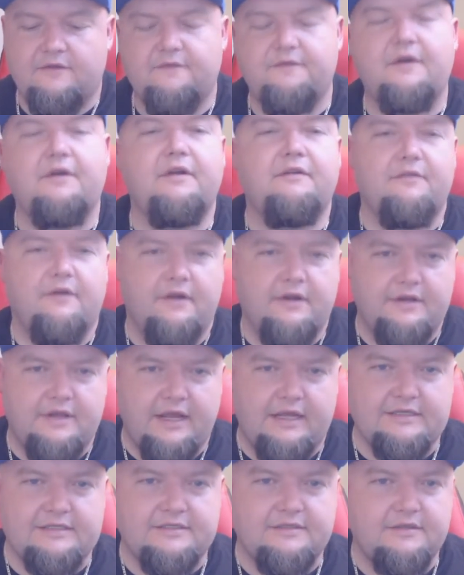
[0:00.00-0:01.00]
Very, very
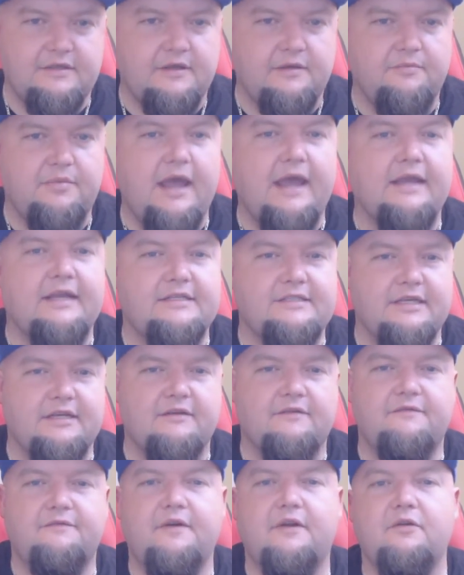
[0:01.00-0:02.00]
nice
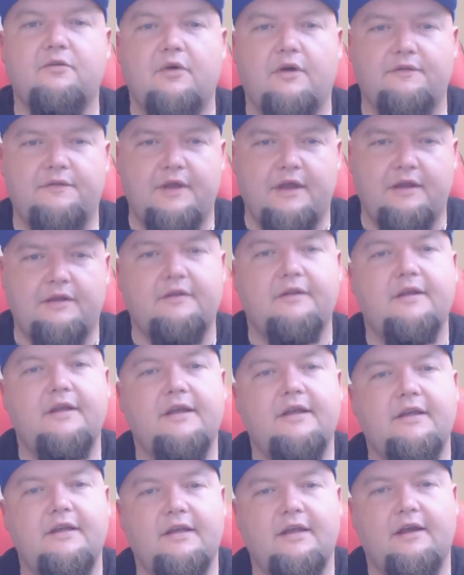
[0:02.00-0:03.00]
packaging. Very well done.
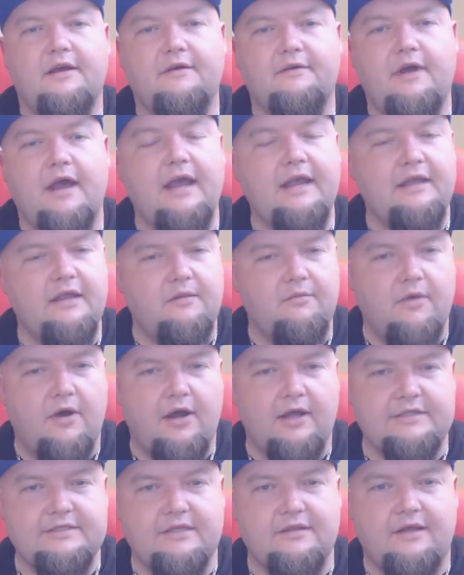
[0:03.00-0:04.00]
High-end
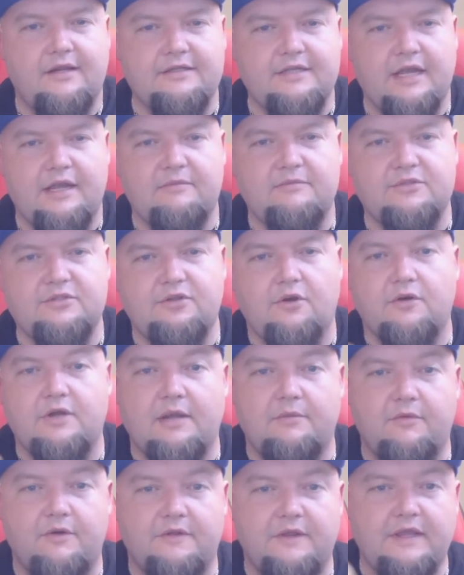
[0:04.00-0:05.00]
mods a lot of times don't
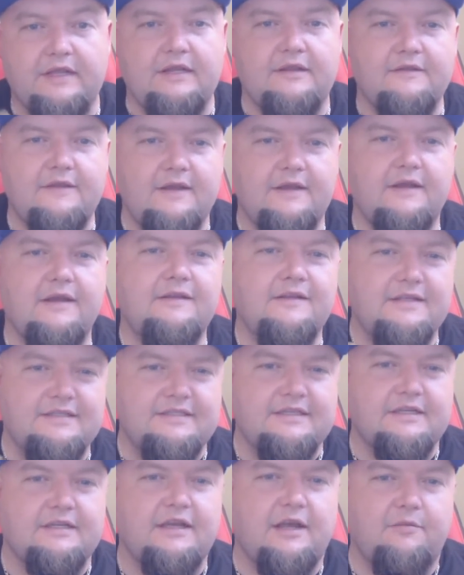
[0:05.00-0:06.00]
come with anything, and this
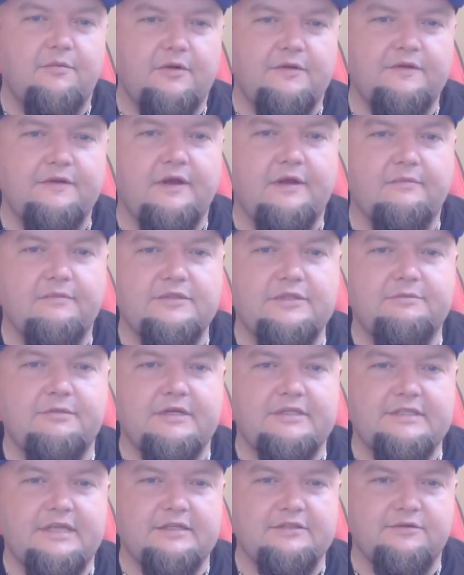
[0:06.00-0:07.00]
did come with some
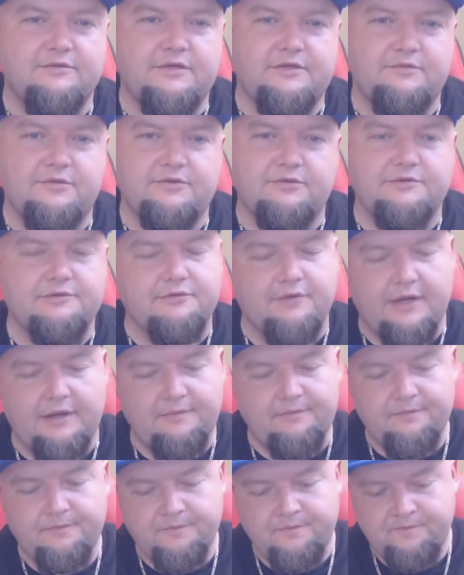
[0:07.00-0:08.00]
accessories, which was great.
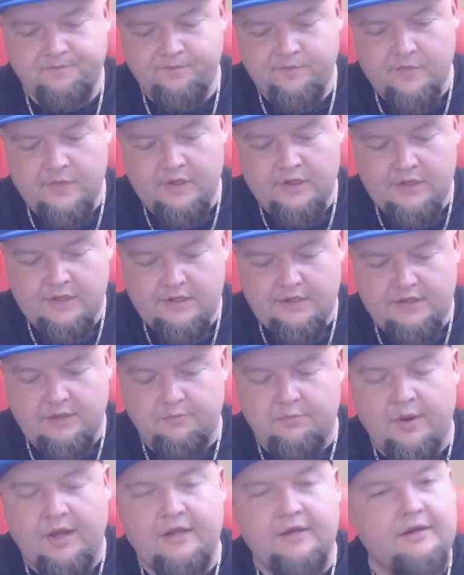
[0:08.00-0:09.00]
The
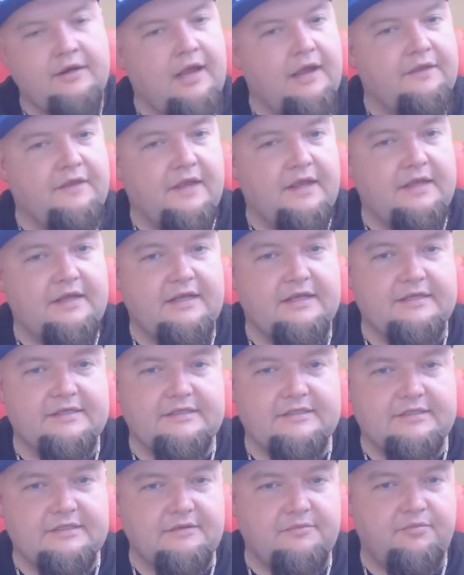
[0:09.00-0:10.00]
button, I think,
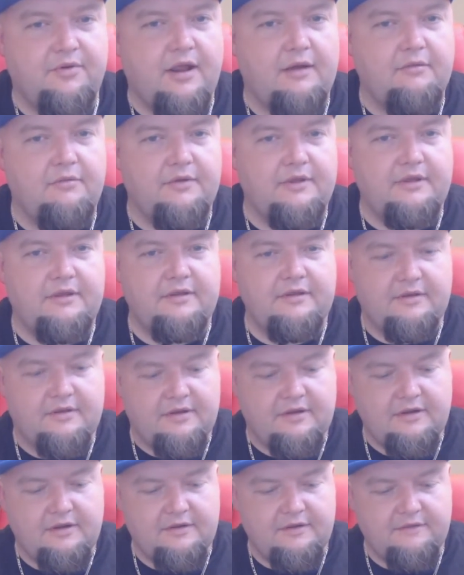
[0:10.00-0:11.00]
is probably
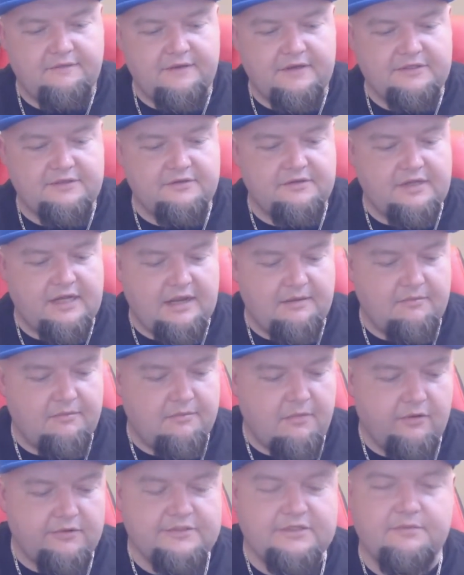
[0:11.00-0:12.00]
the feature that I'm
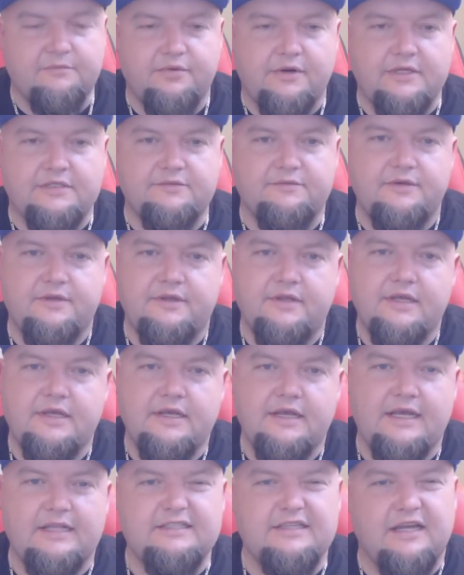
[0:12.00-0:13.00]
most impressed with.
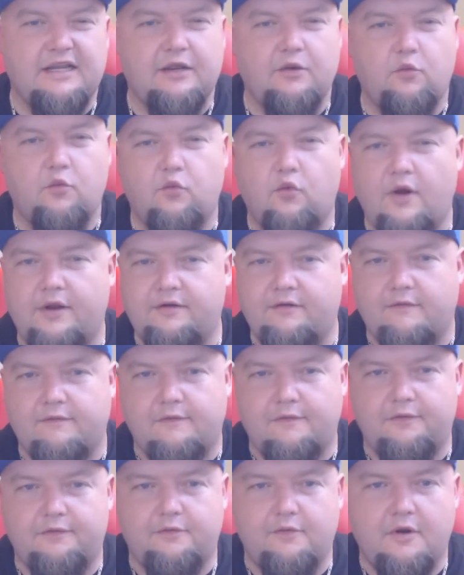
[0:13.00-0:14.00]
It's got a
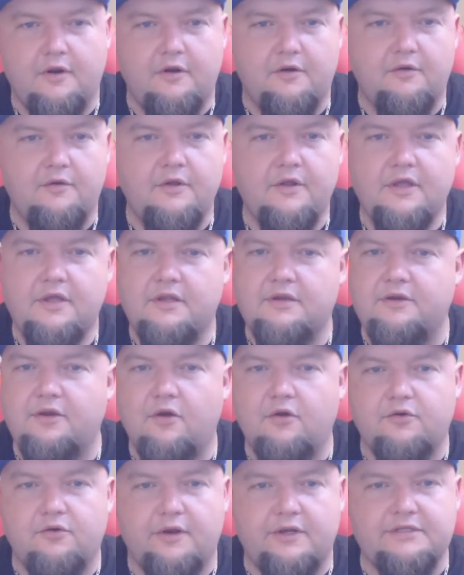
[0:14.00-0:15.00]
wonderful throw,
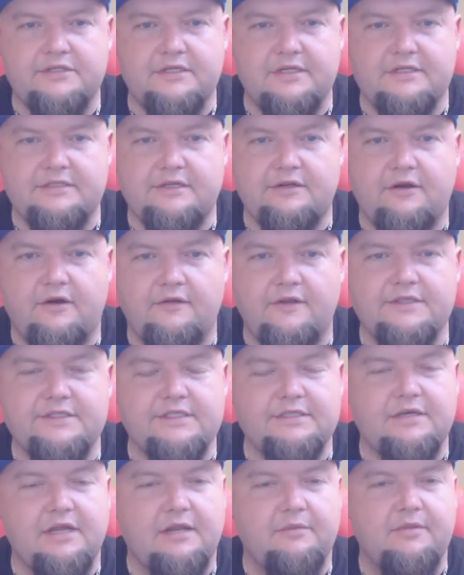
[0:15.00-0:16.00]
no crunchiness at all. This
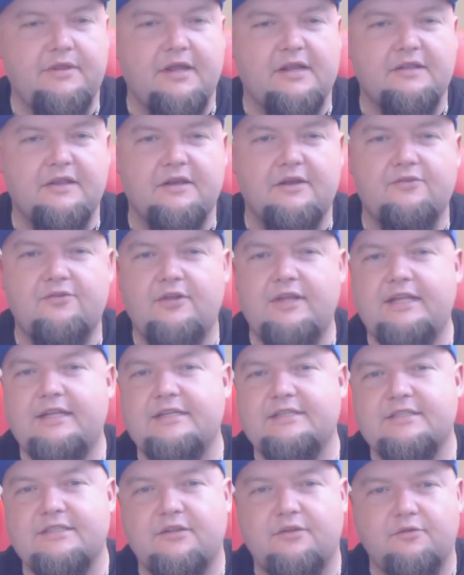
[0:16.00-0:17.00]
has got to be like the
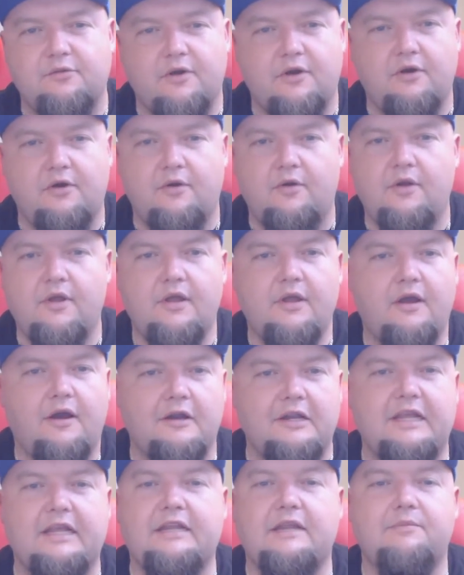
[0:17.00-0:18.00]
cleanest throw
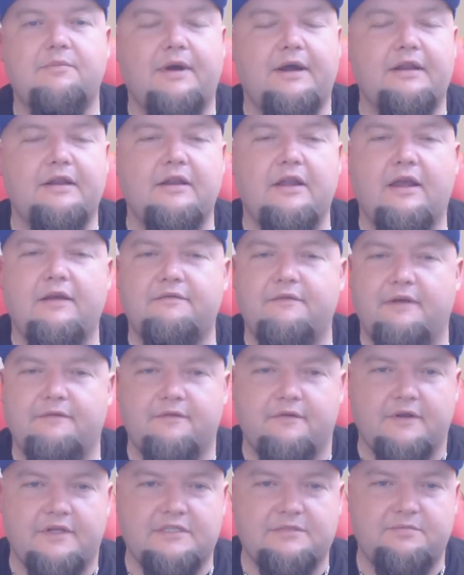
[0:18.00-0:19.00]
on any button I've
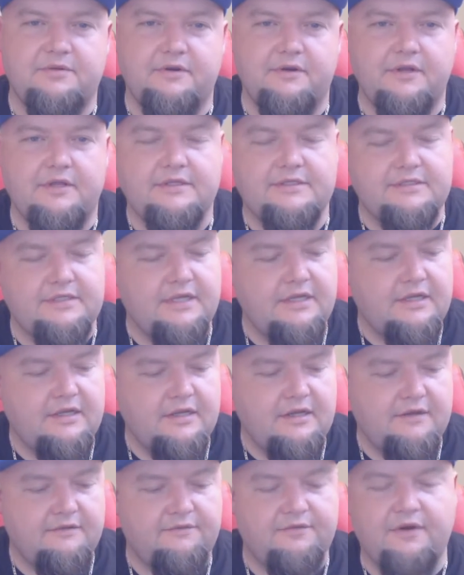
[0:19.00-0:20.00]
ever experienced.
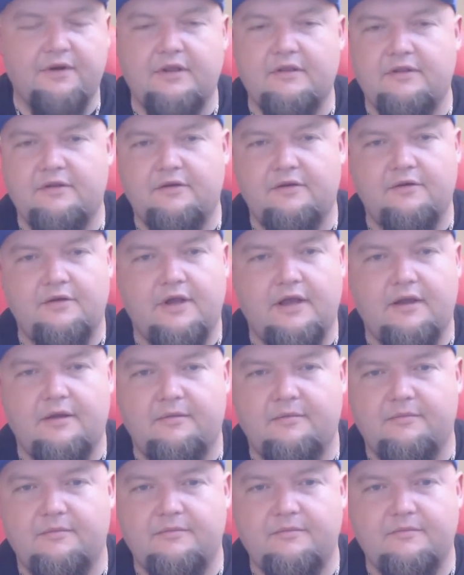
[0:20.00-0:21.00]
Very little...
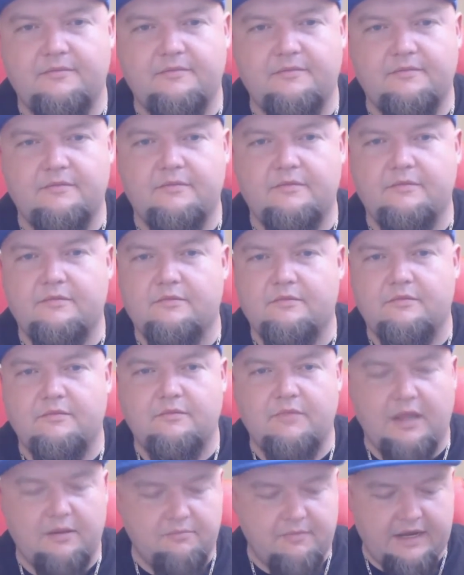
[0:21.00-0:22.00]

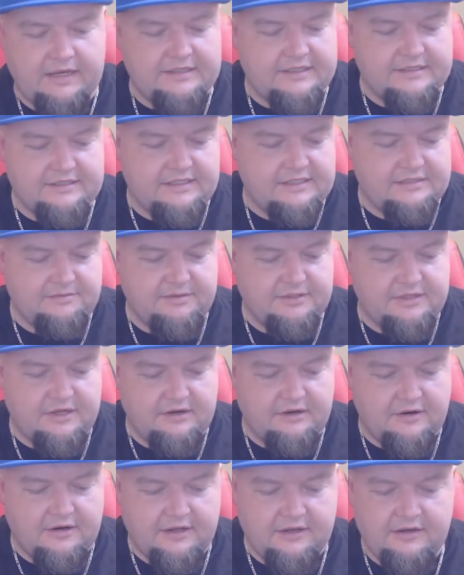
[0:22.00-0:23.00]
like maintenance needs to be
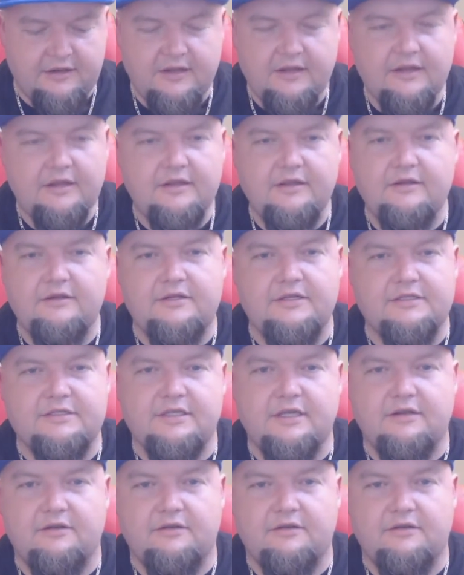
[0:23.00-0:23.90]
done on it. You just